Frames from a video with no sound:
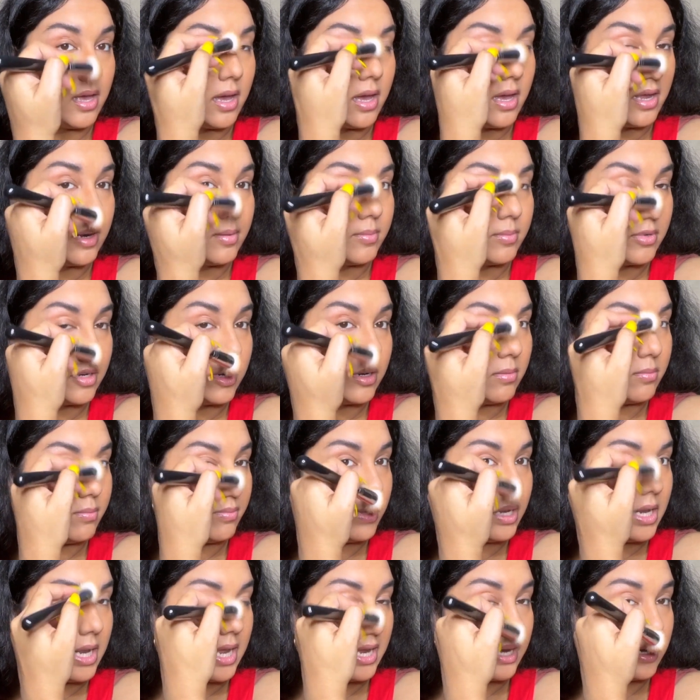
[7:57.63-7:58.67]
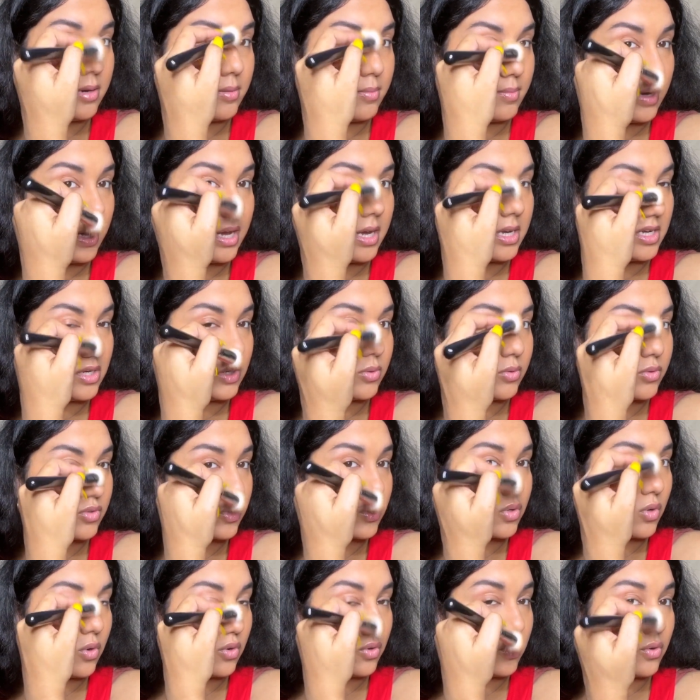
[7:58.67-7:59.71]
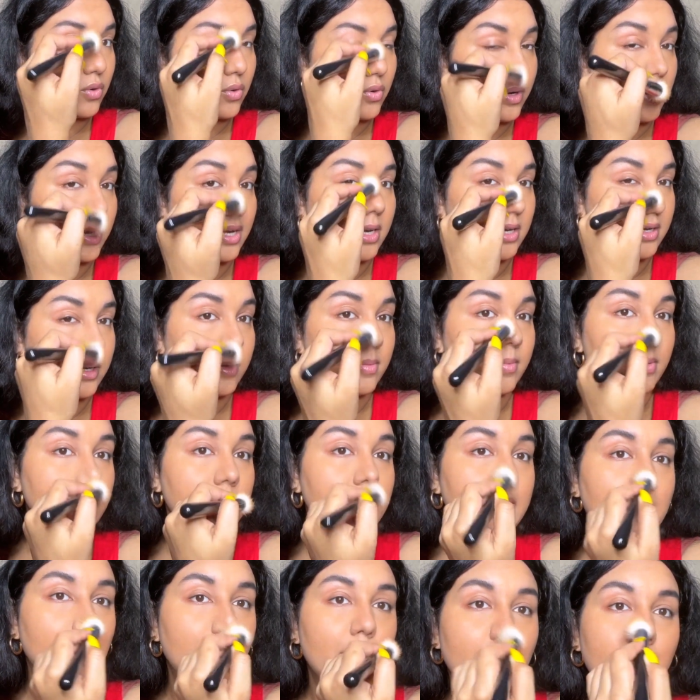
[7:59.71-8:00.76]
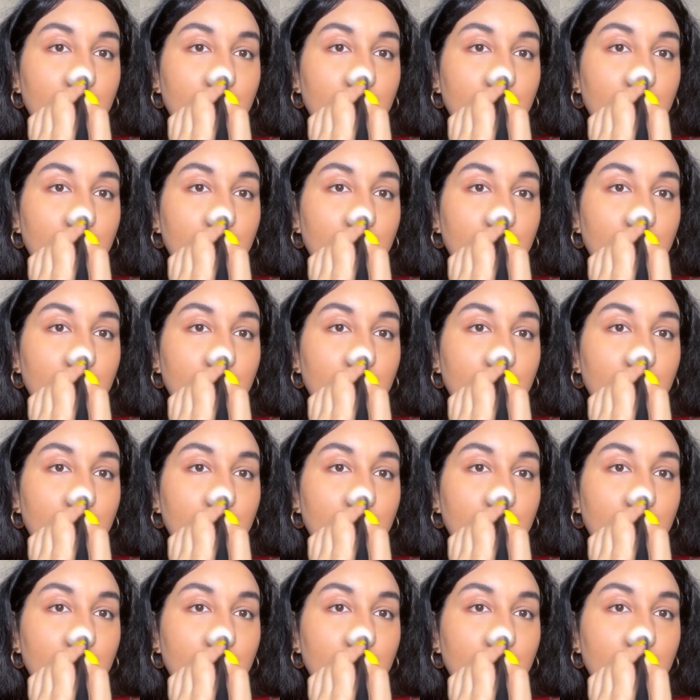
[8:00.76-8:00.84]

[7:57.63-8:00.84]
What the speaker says: I'm gonna blend my nose contouring a little bit.